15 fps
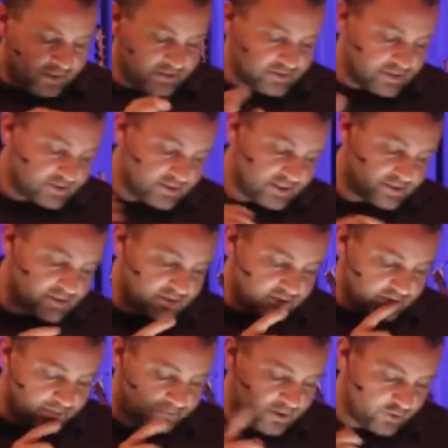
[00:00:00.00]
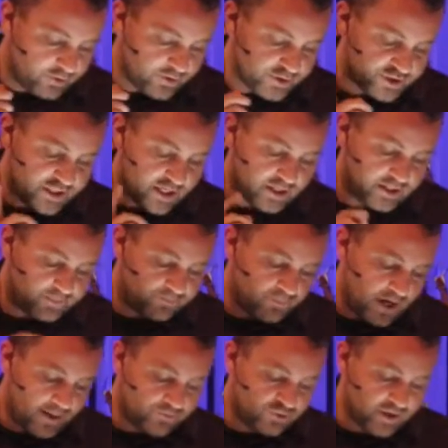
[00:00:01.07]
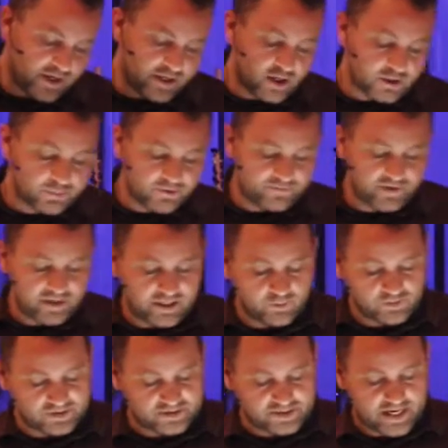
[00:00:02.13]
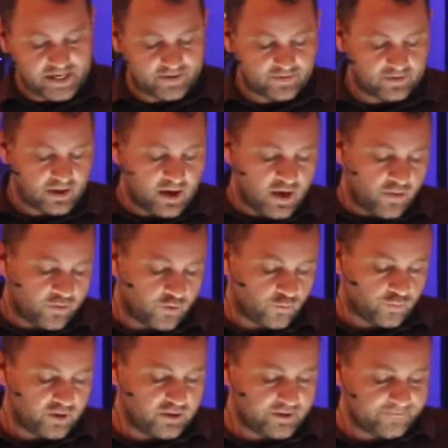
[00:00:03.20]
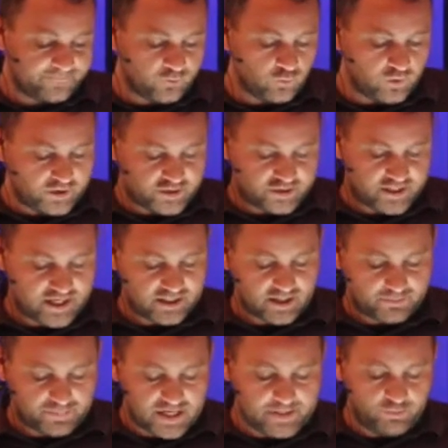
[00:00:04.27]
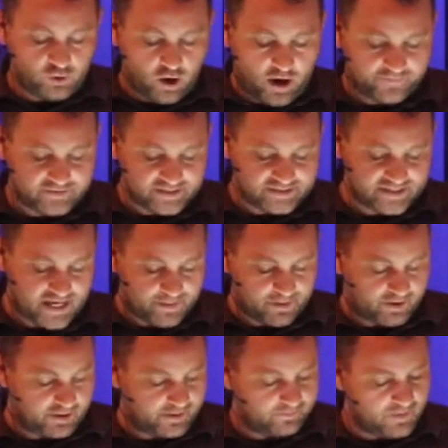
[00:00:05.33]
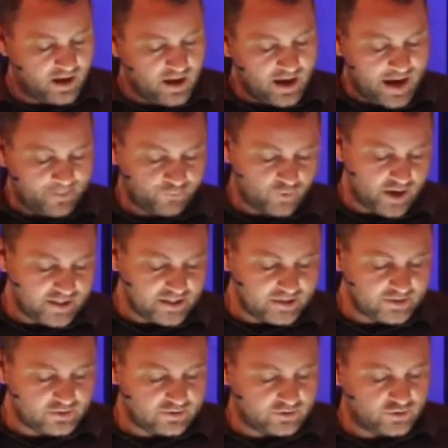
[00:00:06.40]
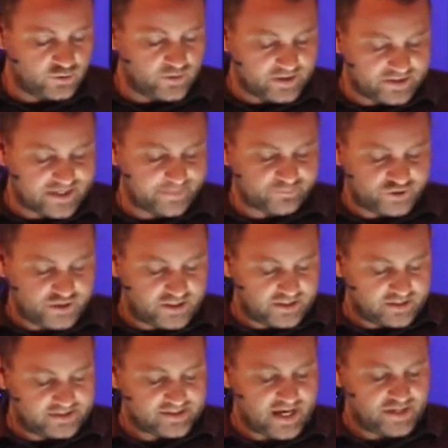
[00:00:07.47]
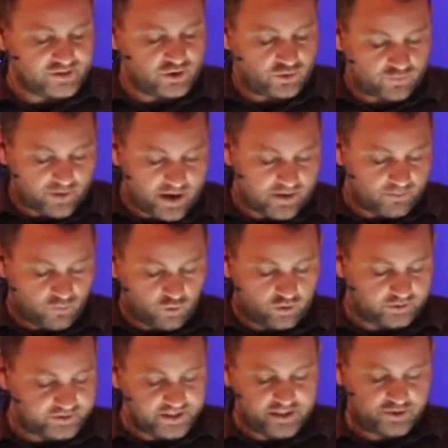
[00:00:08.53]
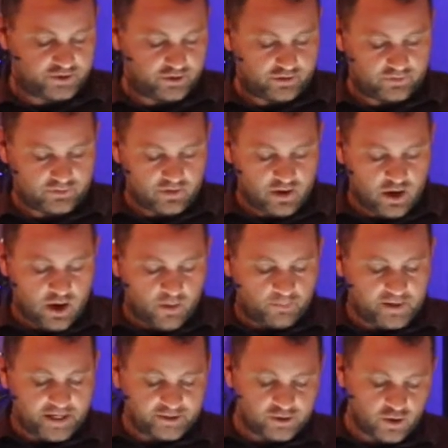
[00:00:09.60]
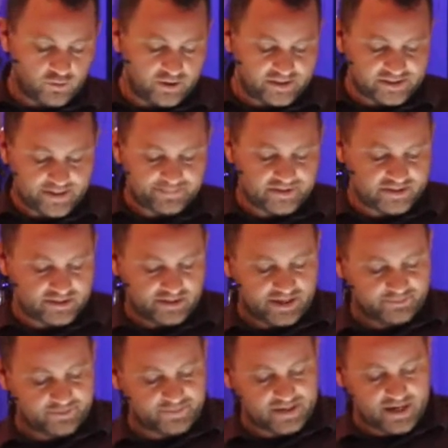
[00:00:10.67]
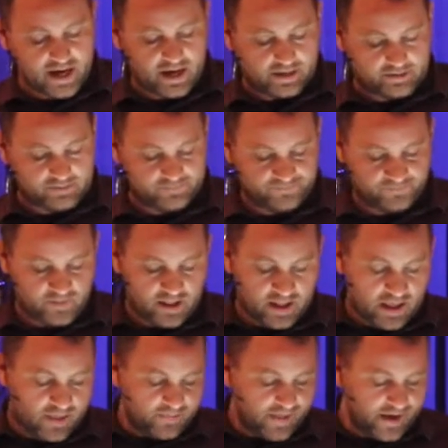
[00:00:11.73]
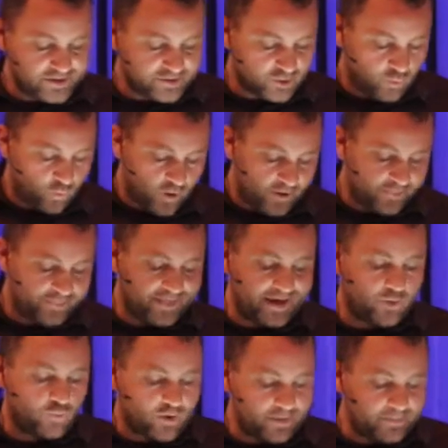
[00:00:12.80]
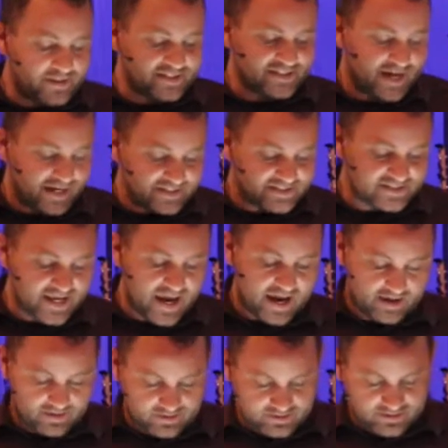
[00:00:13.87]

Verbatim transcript: He says this in Mere Christianity I'm trying here to prevent anyone saying the really foolish thing that people often say about him. I'm ready to accept Jesus as a great moral teacher, but I don't accept his claim to be God. That is the one thing we must not say.